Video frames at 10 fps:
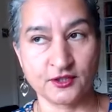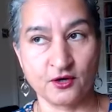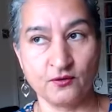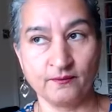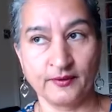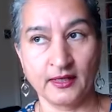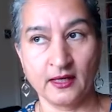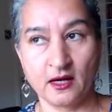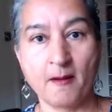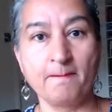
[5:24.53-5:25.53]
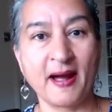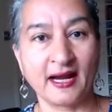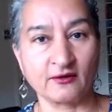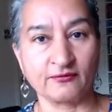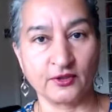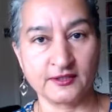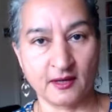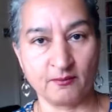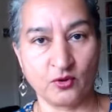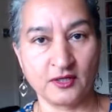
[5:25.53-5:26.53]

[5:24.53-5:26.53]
So, a bank, for example,